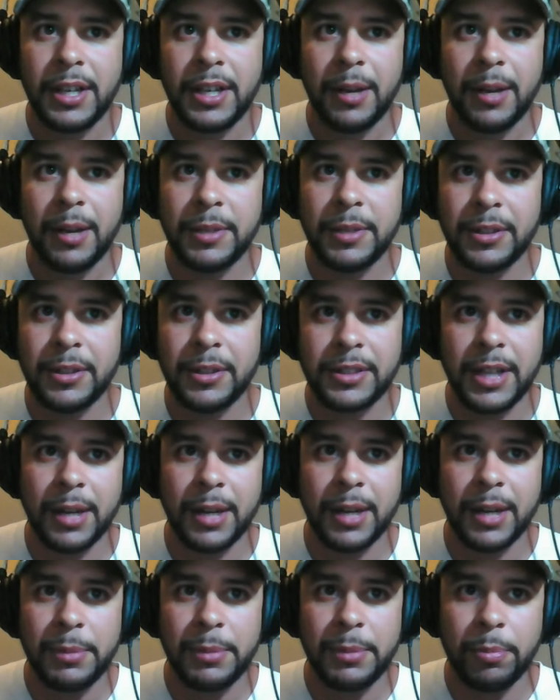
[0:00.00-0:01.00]
I mean, there's got
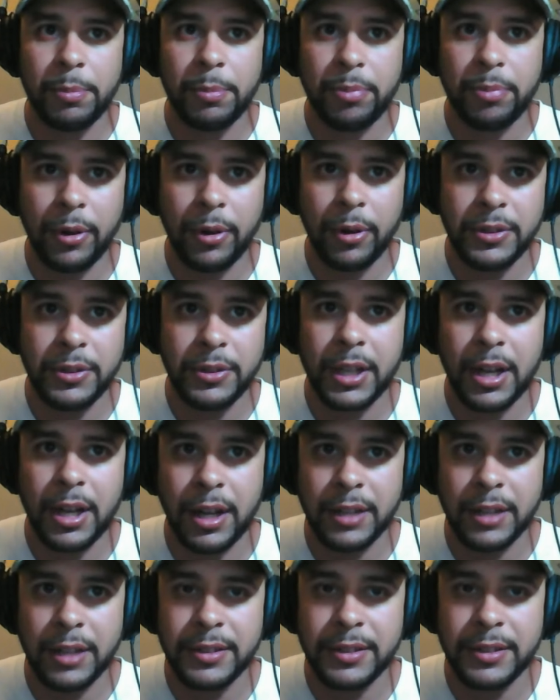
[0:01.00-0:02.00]
to be more pros than
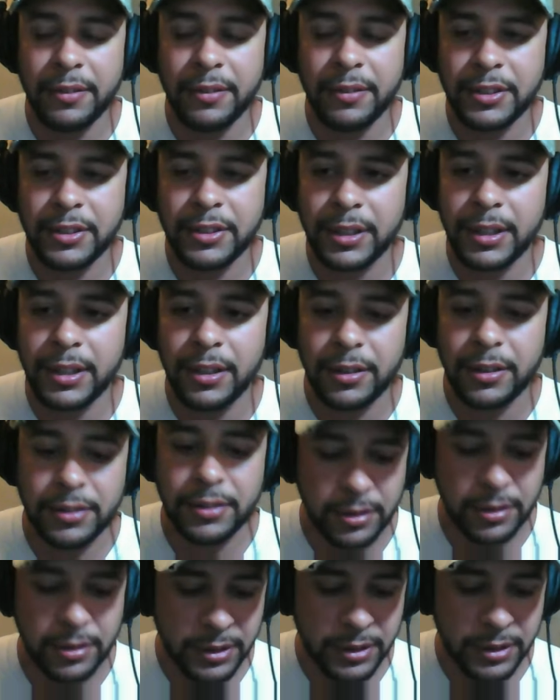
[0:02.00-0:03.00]
cons, obviously there.
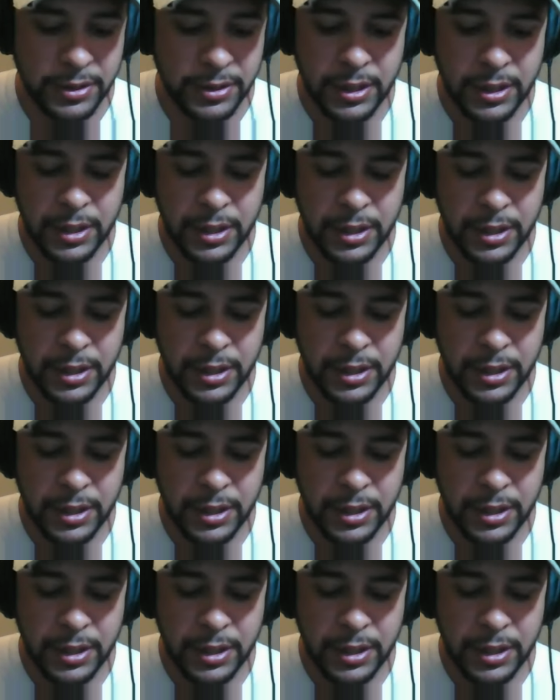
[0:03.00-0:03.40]
So that's